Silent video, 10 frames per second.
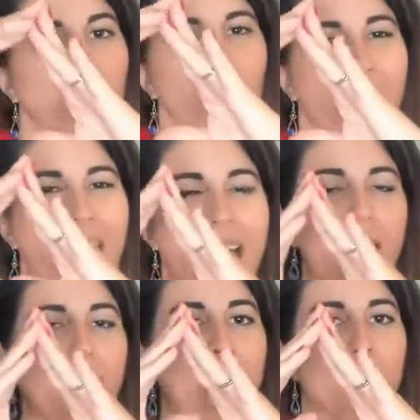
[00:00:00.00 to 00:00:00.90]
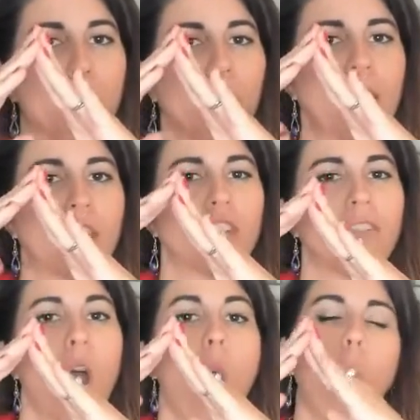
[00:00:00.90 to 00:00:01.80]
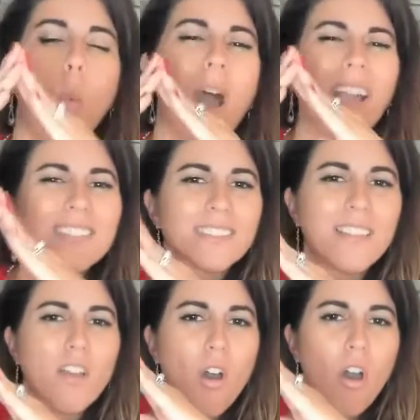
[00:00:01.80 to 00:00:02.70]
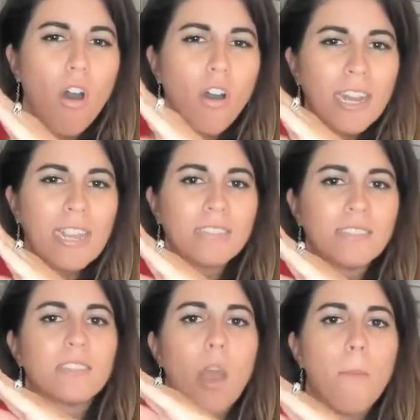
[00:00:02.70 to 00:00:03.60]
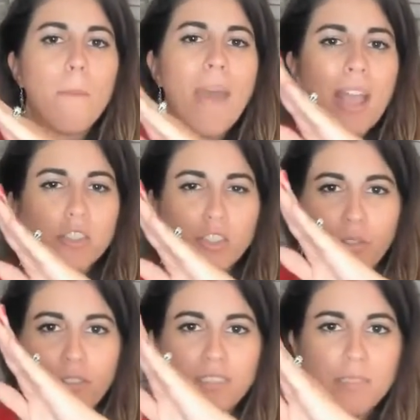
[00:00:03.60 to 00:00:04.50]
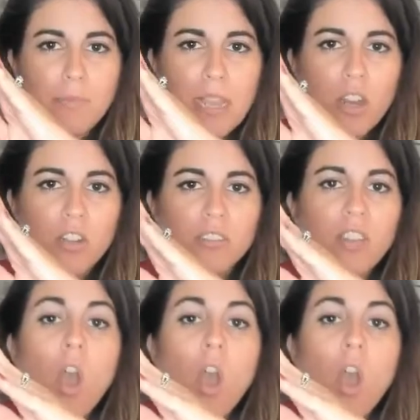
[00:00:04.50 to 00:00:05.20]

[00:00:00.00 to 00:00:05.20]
to have that bridge of why does the audience come back to those speakers?